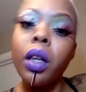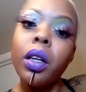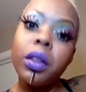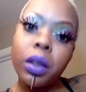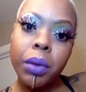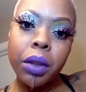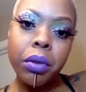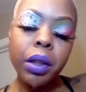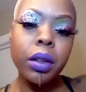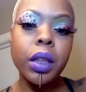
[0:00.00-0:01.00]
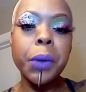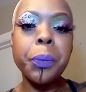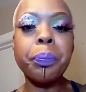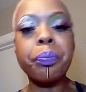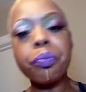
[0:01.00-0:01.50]
So as you can see,
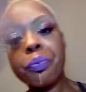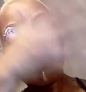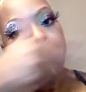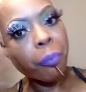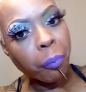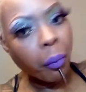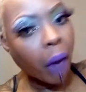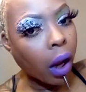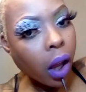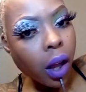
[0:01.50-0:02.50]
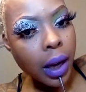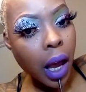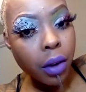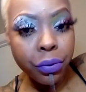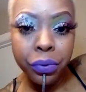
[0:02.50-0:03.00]
I
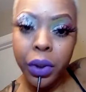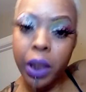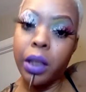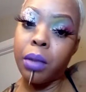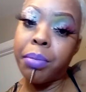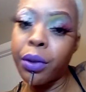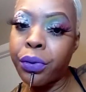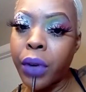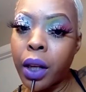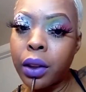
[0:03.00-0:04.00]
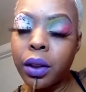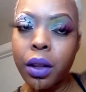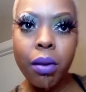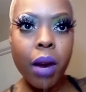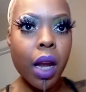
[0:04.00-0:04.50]
got a freshly beat face,
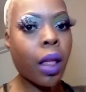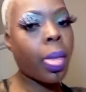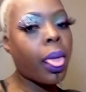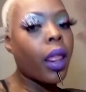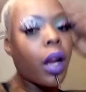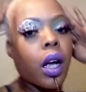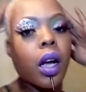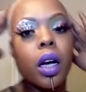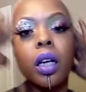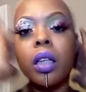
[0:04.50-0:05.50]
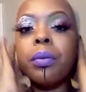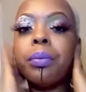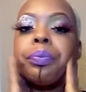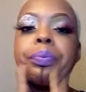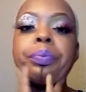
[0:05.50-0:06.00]
all right?
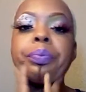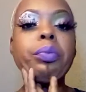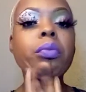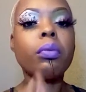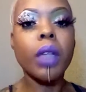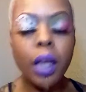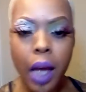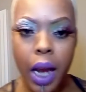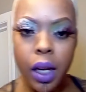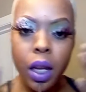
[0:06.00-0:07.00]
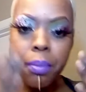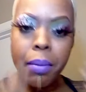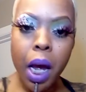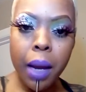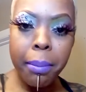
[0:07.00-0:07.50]
Um, I did
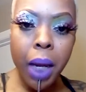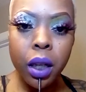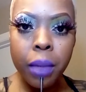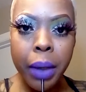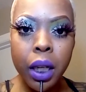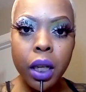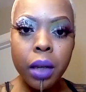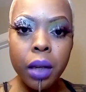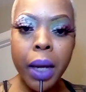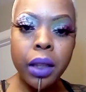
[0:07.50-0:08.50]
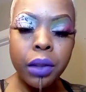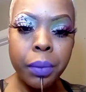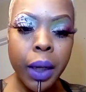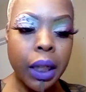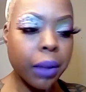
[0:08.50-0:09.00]
my makeup, I did the basic
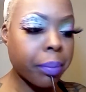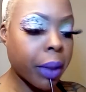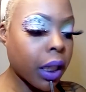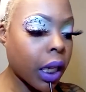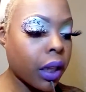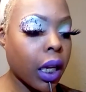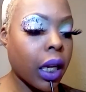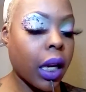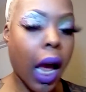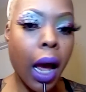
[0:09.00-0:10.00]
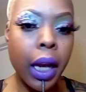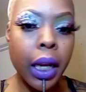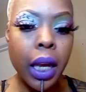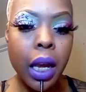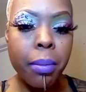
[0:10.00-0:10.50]
beat, and then I
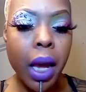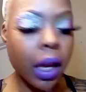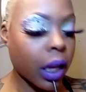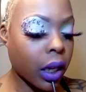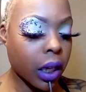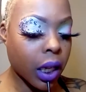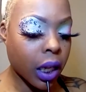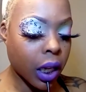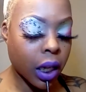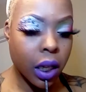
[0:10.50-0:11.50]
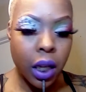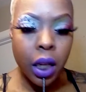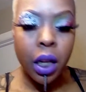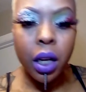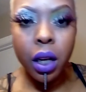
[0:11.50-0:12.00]
came back and did
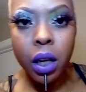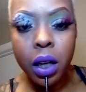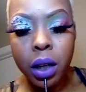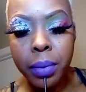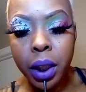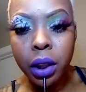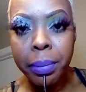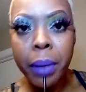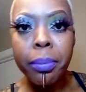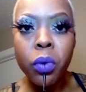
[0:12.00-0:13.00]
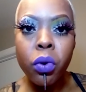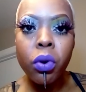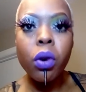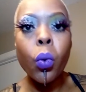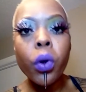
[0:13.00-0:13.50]
um, a little bit
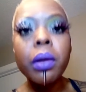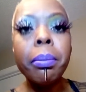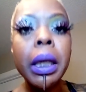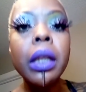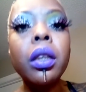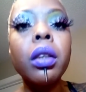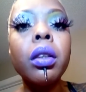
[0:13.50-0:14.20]
more on the beat.